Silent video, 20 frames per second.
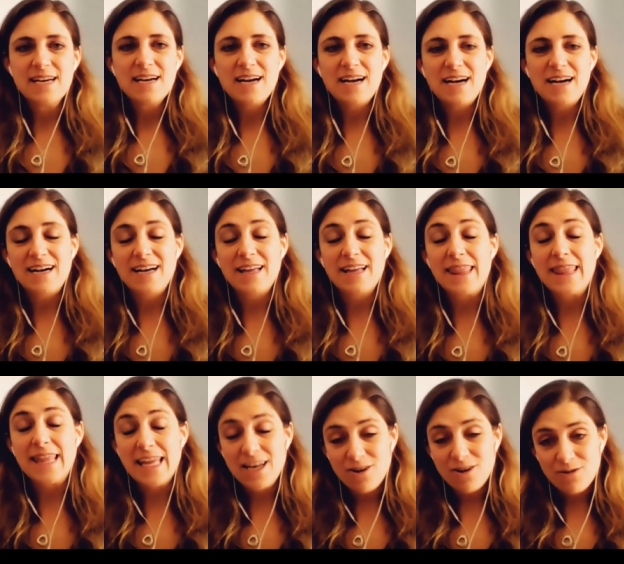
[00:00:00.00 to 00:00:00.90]

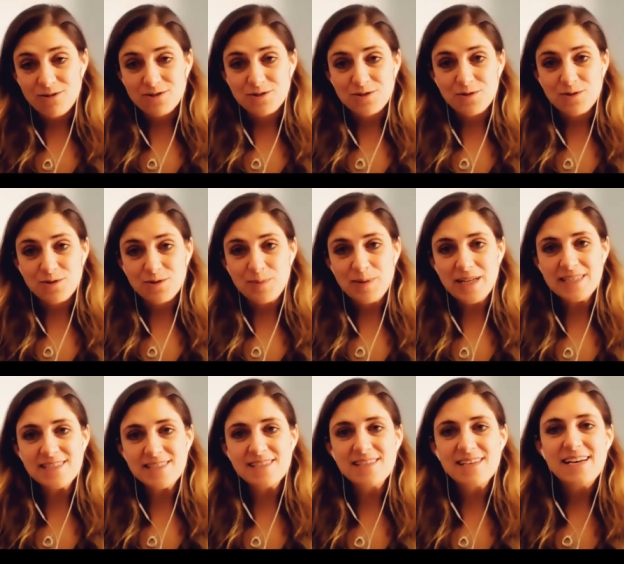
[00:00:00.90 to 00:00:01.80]
then known as Hulu
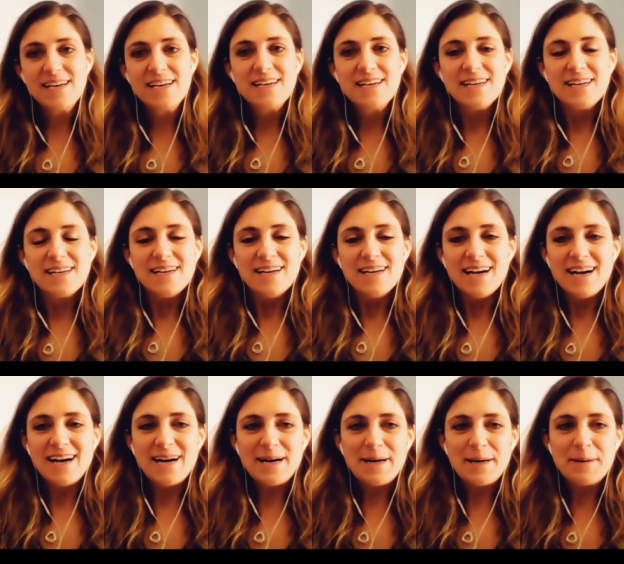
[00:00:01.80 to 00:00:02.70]

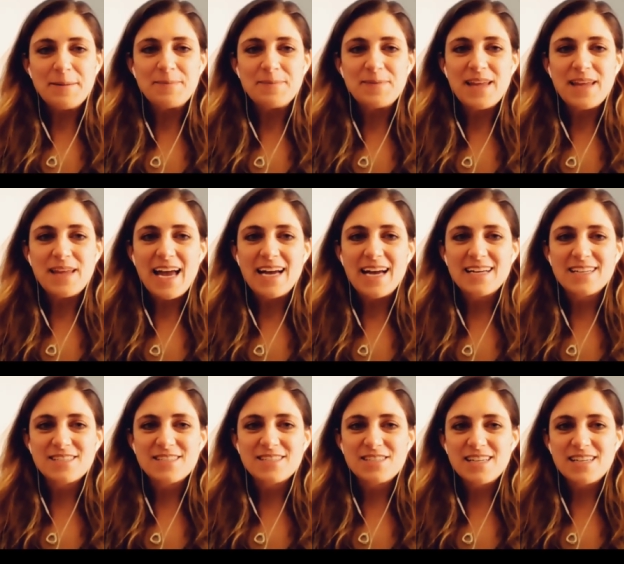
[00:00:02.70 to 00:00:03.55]
Plus. And